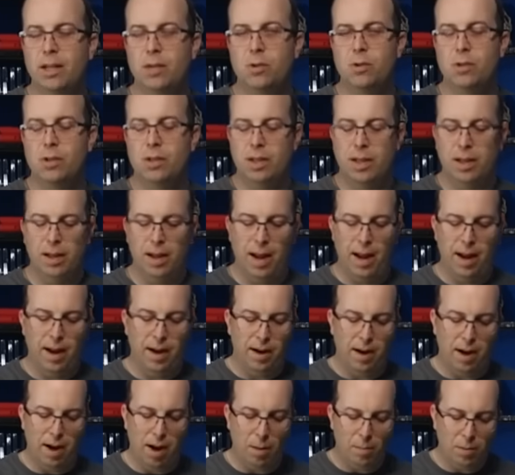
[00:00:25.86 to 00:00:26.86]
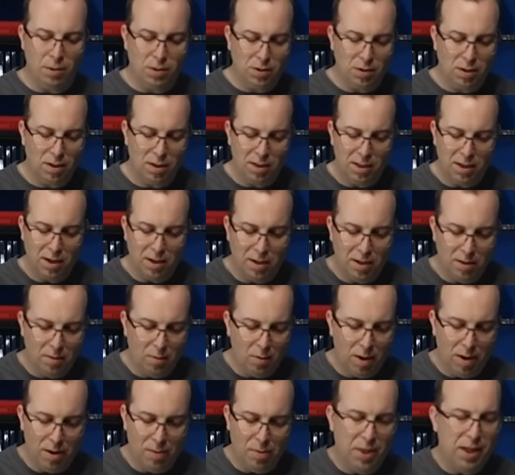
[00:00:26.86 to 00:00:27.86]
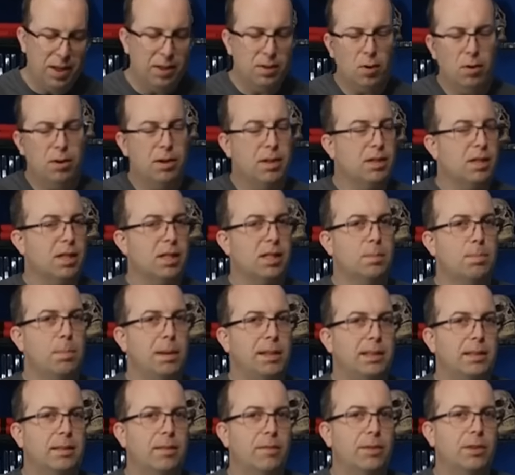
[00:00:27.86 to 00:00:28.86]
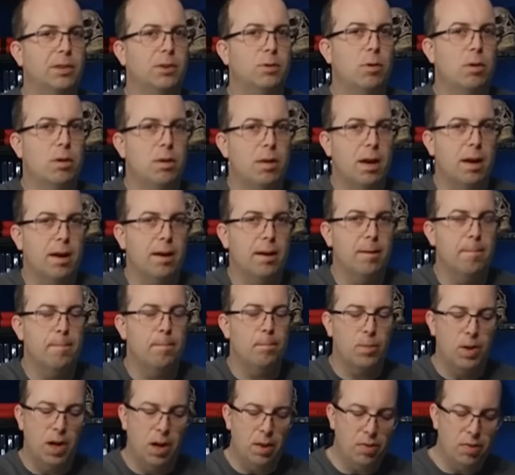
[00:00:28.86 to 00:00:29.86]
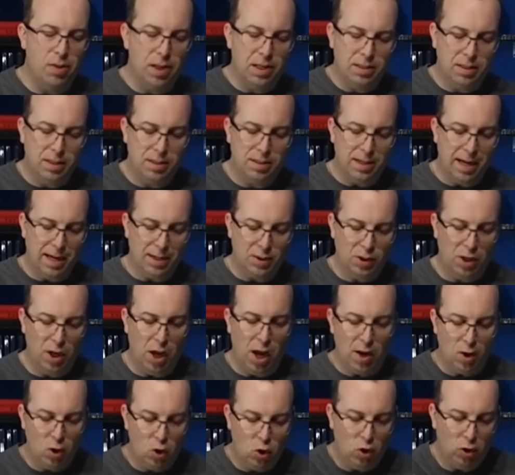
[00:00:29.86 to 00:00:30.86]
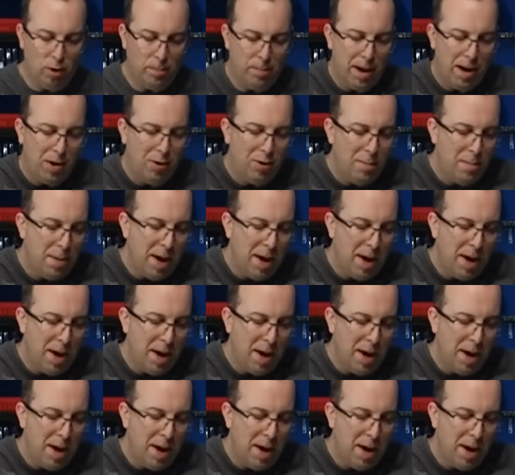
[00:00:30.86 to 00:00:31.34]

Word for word: interesting. And uh, I'm also going to tell you, uh, these aren't as expensive as you think. Now, this is actually a good battery